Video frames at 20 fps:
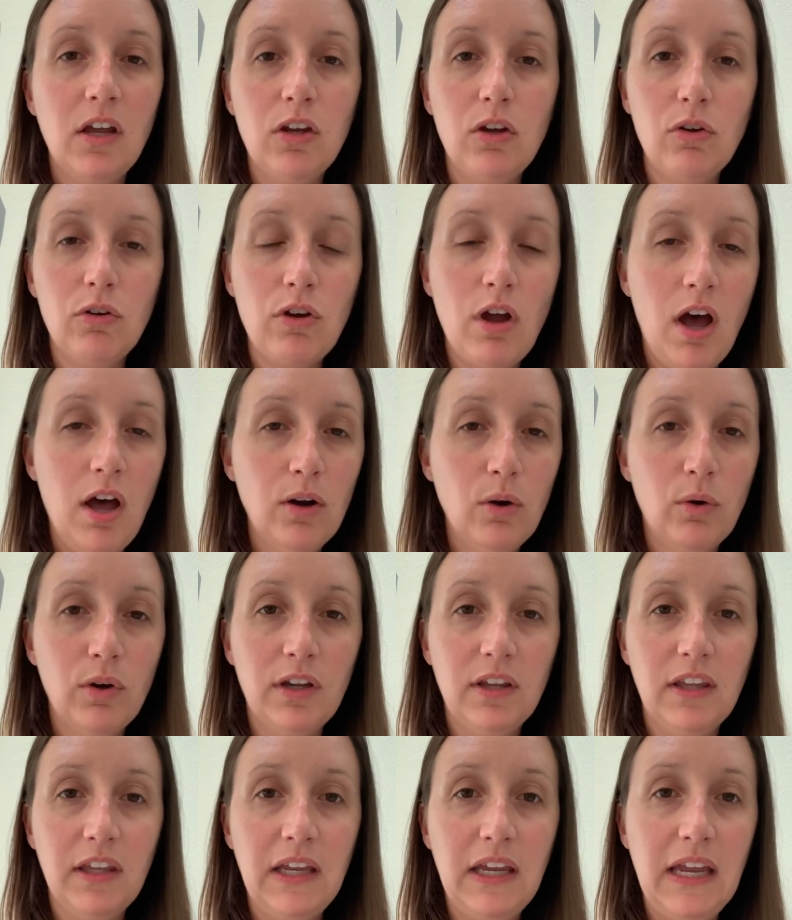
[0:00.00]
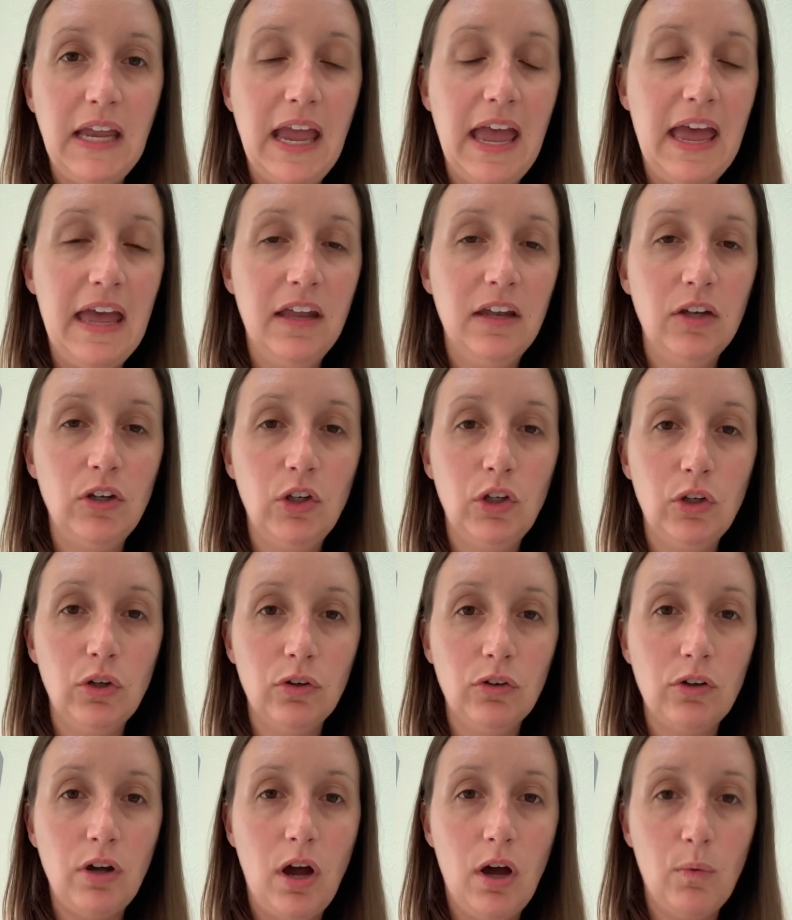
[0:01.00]
you're not oily, and you're
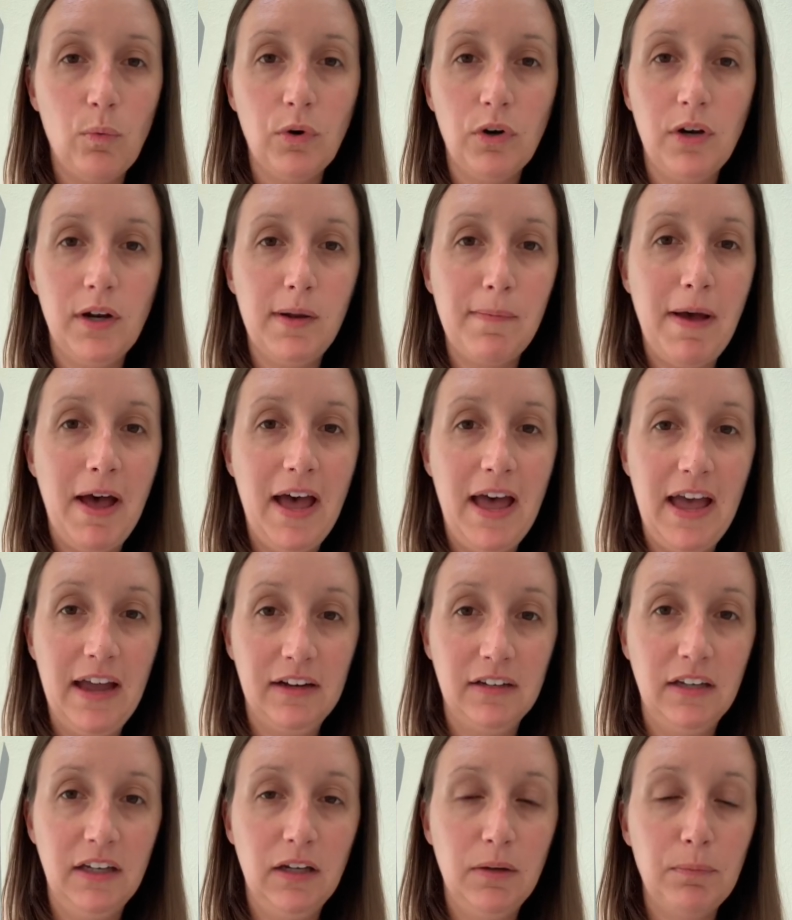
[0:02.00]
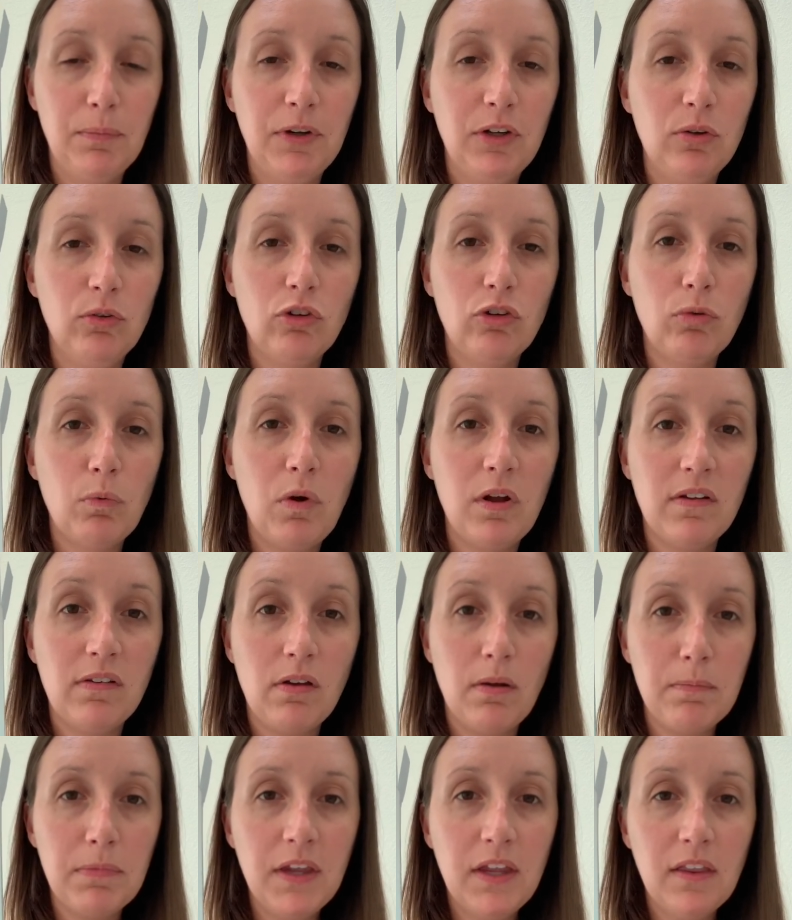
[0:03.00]
not worried about acne, but you just want
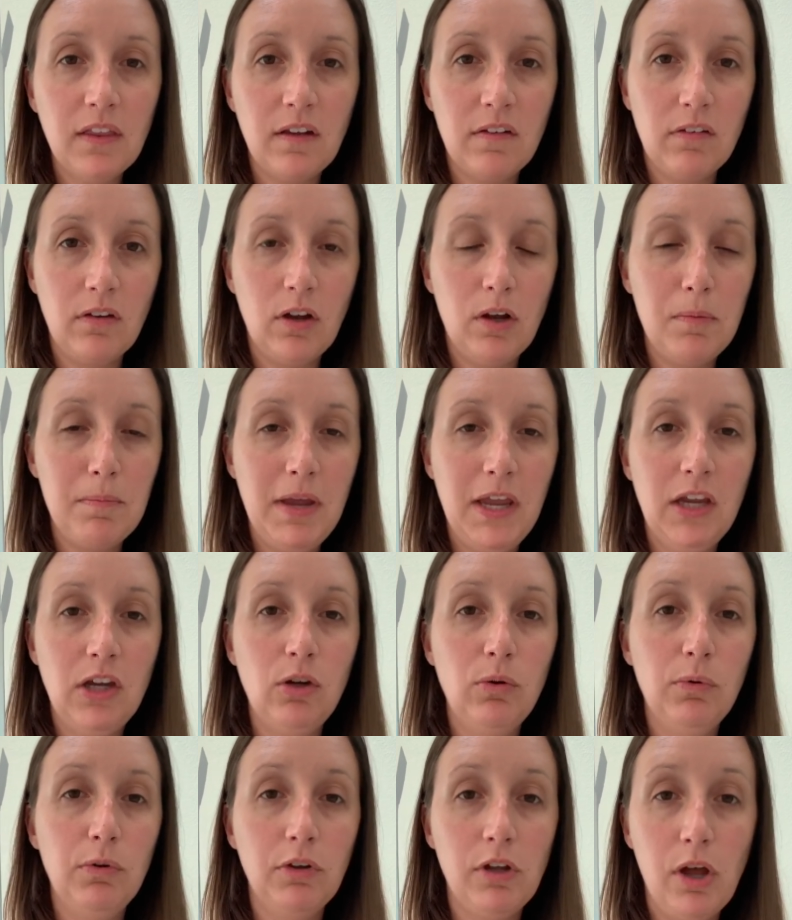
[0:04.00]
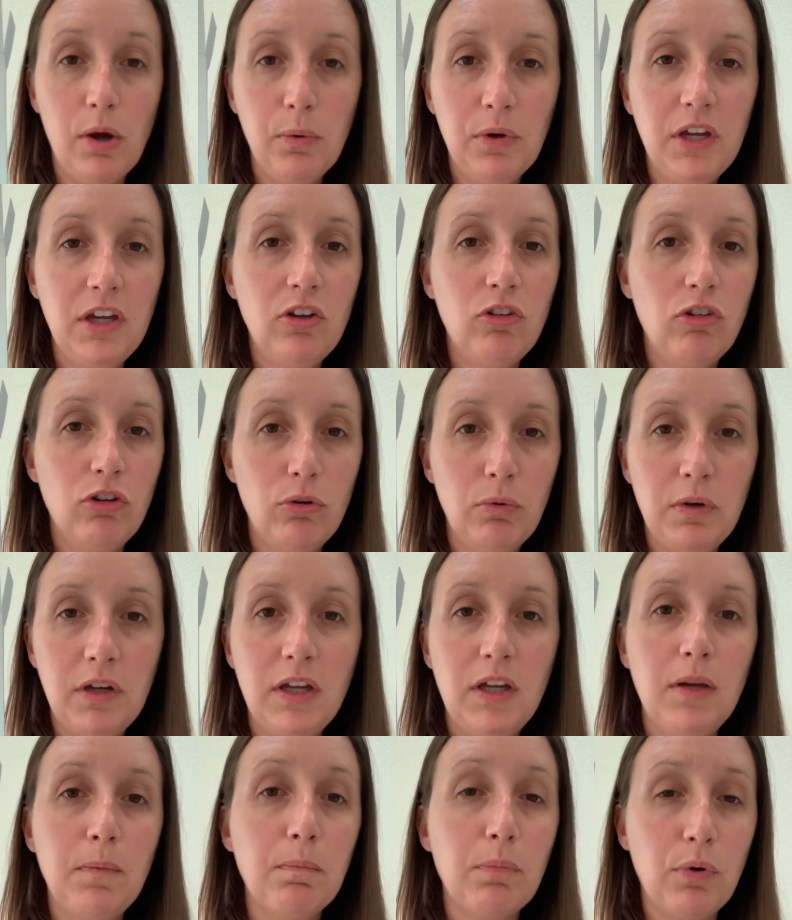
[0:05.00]
something that's going to make you glowy,
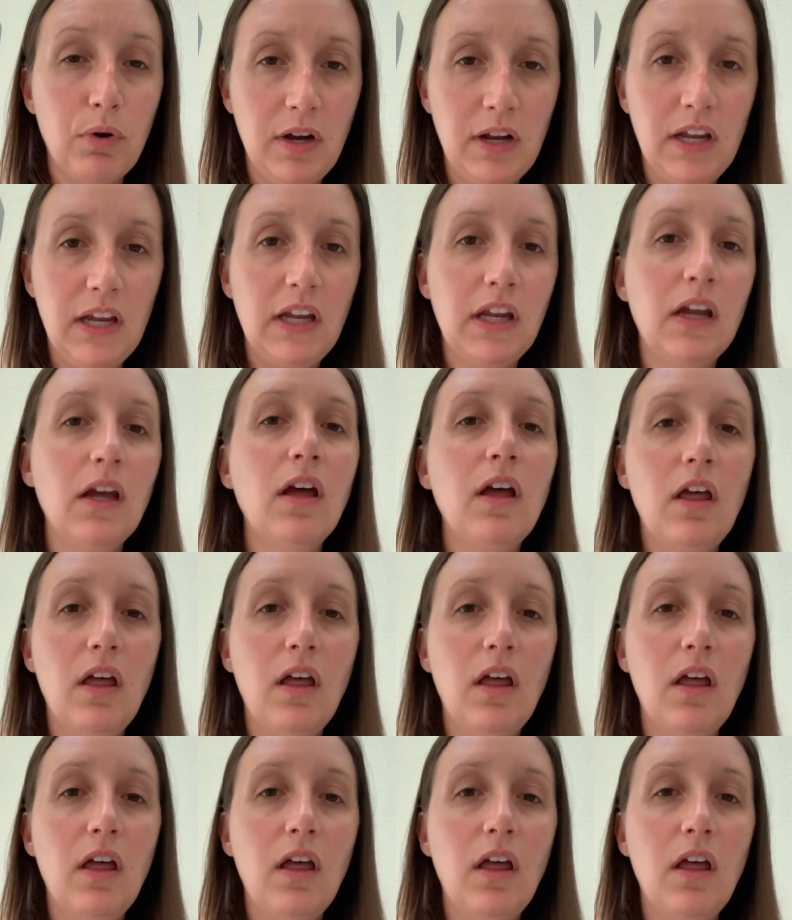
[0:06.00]
dewy, pretty.